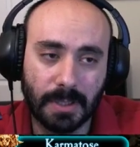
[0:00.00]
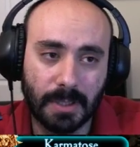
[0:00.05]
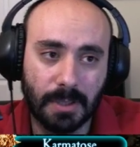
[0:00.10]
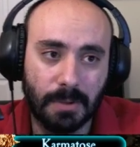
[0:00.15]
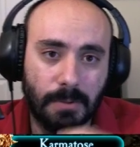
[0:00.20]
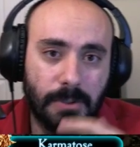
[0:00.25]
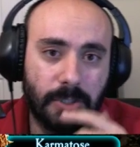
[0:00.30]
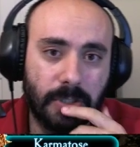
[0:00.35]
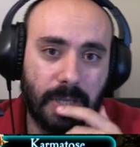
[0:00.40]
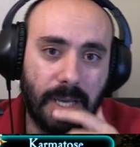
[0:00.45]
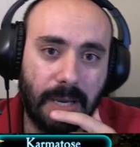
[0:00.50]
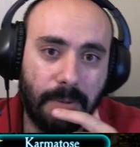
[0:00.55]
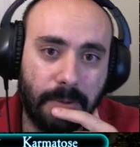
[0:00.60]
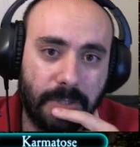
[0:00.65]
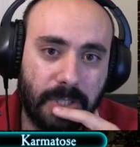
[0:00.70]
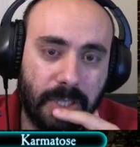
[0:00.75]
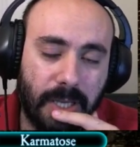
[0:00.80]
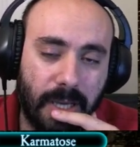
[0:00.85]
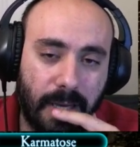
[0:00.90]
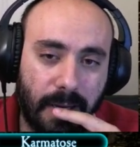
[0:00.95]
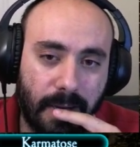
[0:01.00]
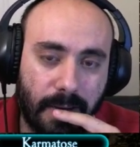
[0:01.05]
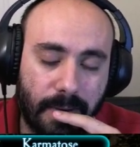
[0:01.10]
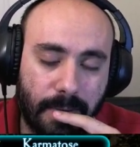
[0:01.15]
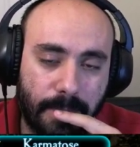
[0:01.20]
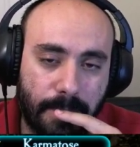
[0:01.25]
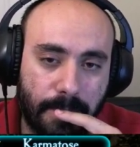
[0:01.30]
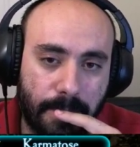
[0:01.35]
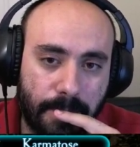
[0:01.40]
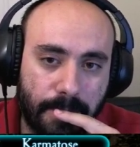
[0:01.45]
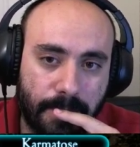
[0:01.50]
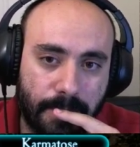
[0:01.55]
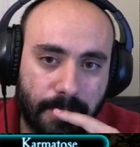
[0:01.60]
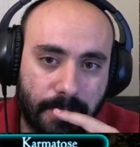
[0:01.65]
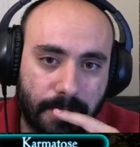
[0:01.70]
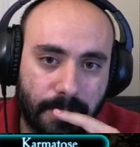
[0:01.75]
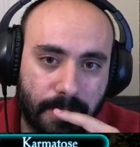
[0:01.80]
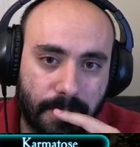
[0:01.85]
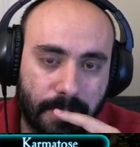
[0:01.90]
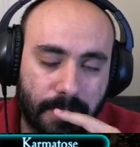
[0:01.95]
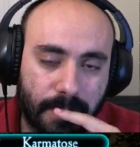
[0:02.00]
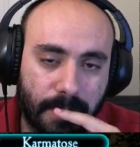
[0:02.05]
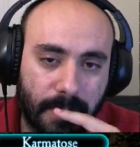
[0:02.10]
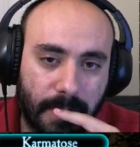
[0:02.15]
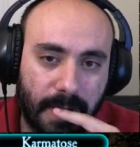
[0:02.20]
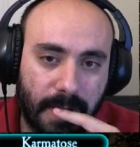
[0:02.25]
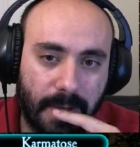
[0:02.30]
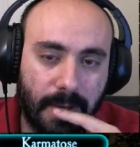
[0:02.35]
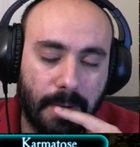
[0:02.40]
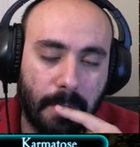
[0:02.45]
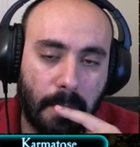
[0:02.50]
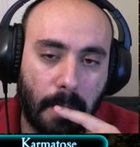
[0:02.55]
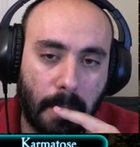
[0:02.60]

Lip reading: What you got? What you got? Uh-huh.